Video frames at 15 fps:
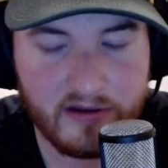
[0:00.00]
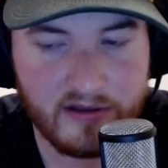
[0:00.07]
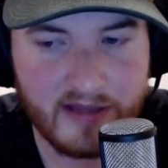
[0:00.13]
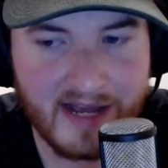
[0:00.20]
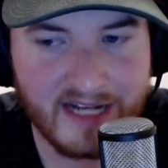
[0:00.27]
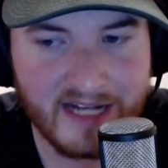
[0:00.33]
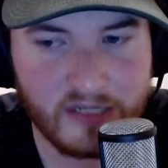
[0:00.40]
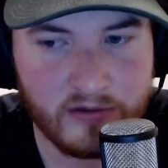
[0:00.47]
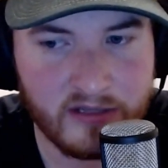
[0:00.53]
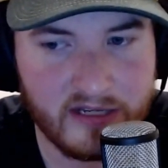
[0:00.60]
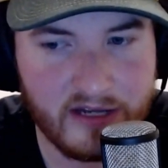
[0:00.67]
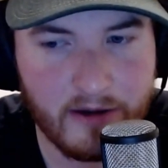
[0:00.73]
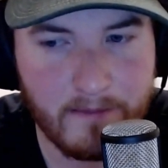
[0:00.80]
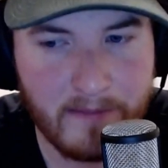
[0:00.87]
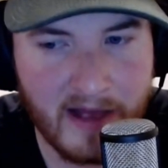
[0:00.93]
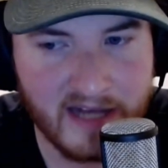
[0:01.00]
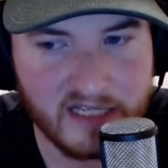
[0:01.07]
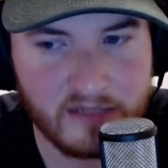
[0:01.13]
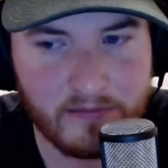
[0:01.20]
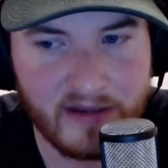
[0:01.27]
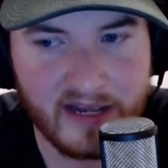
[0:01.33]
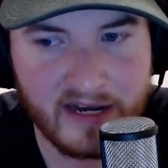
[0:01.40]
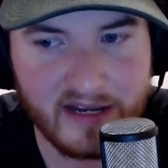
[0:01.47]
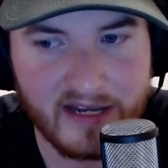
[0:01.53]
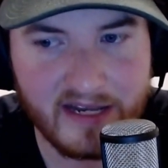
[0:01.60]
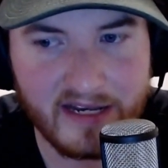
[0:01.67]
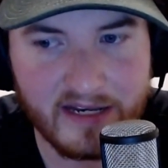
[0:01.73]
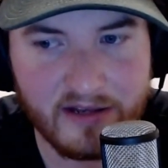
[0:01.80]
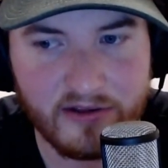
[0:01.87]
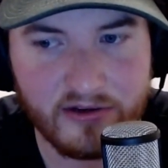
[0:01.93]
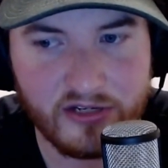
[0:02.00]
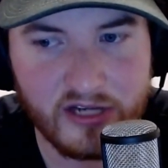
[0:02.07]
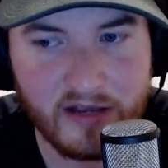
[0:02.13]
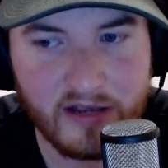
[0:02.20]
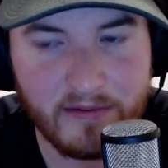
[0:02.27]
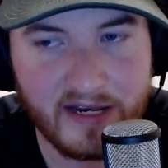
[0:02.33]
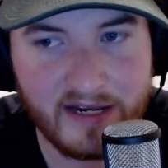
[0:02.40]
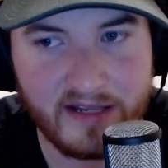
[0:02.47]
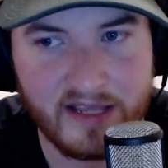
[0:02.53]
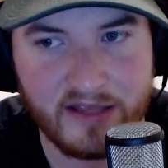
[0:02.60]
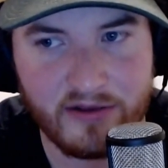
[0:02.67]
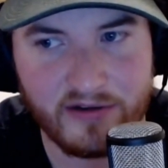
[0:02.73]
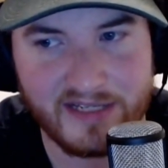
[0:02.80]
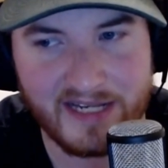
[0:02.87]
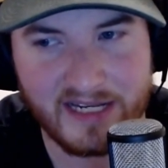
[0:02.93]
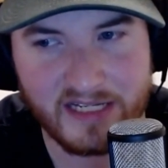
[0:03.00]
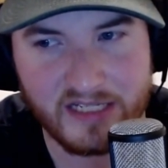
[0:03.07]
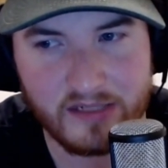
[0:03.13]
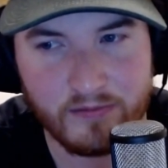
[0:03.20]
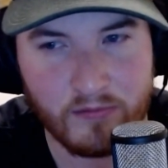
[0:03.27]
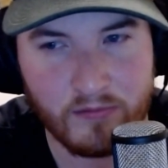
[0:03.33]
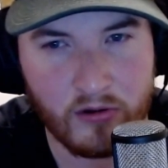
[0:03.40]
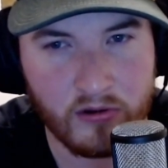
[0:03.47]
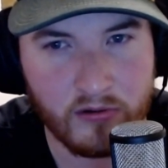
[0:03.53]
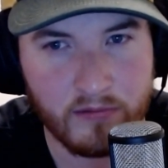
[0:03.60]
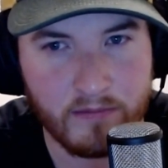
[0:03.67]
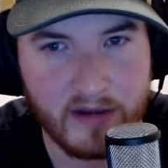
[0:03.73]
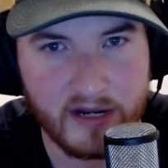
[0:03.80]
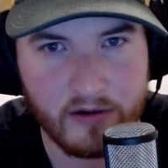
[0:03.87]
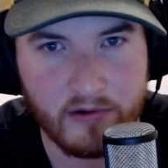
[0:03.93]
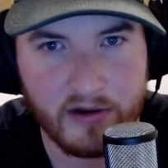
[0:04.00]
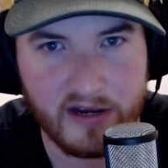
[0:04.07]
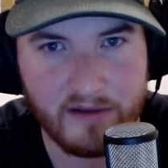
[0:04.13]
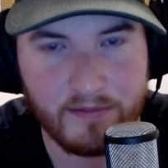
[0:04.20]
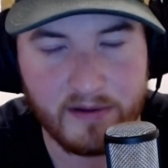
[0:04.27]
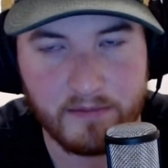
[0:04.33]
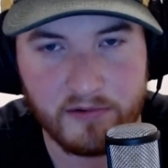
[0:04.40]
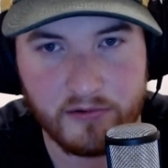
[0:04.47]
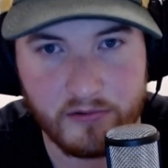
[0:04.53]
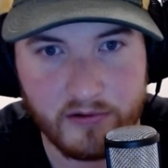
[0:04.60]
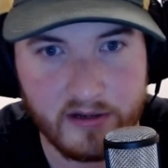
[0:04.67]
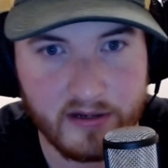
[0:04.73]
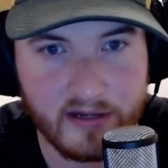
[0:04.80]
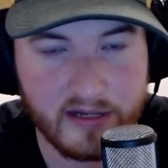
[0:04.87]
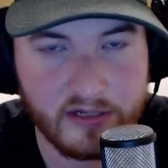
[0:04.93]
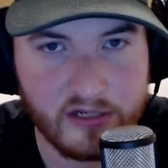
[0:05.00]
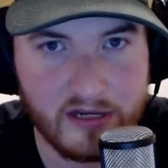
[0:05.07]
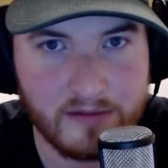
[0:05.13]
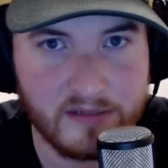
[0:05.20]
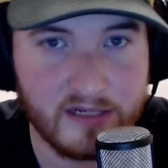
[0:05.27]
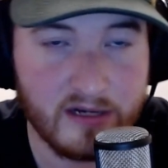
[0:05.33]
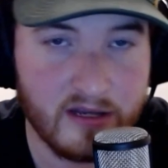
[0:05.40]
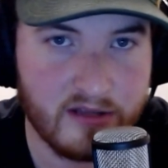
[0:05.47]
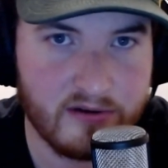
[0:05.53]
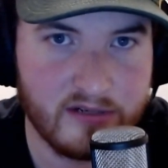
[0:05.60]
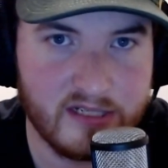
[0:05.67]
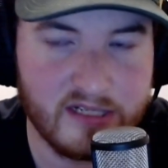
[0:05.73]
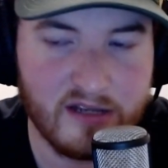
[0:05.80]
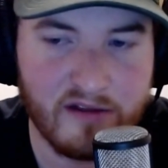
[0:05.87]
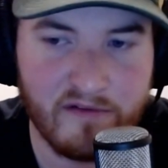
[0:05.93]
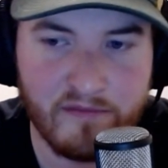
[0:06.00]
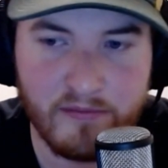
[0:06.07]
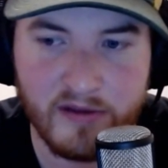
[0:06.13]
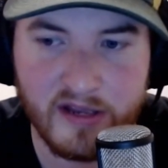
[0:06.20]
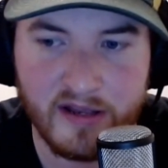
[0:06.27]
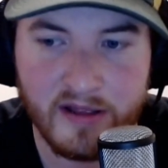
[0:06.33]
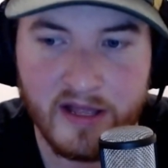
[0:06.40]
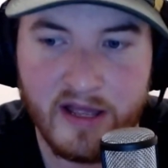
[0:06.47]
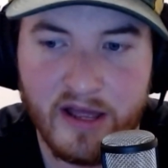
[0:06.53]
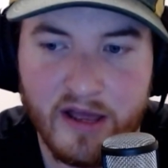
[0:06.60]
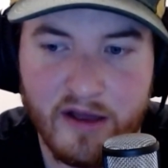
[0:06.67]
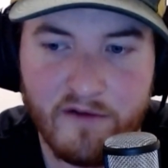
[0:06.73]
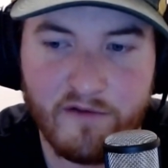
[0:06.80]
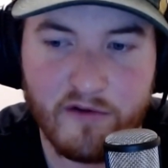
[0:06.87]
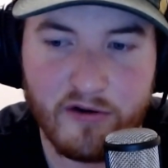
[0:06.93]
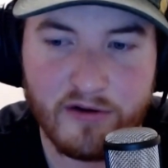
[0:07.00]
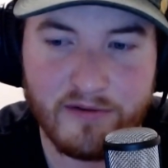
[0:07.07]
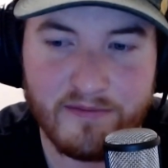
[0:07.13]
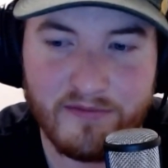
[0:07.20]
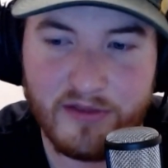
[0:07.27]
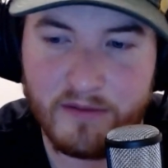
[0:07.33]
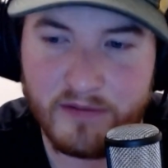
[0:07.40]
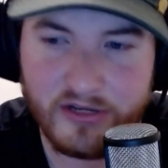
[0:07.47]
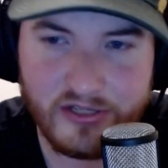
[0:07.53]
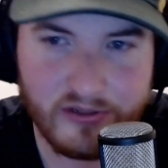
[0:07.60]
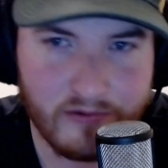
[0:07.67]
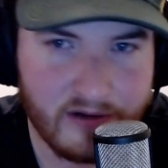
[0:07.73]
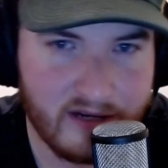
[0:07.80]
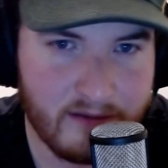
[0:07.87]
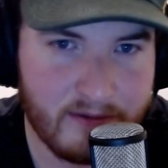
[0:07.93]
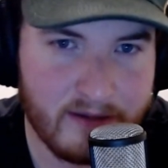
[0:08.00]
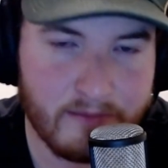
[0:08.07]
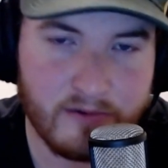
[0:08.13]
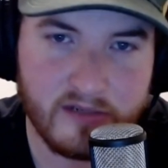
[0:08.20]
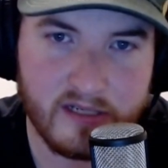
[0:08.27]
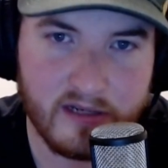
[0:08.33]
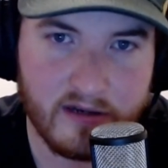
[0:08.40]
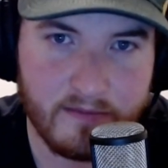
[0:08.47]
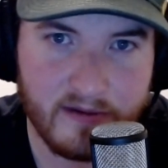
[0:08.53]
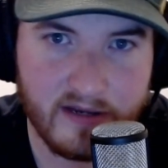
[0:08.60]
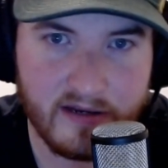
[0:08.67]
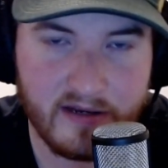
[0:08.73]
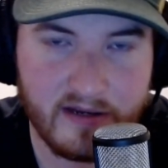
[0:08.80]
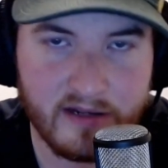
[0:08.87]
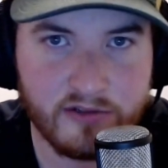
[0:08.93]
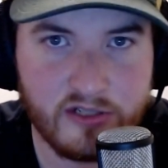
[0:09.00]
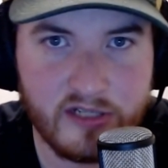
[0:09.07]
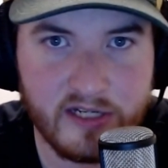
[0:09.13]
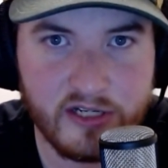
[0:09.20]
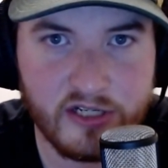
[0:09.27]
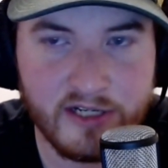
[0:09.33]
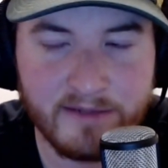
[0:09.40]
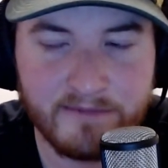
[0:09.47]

That's really your best bet at getting another job. And then there's that small minority of people who can get jobs in other stuff. But for the majority of people, it's going to be in English teaching.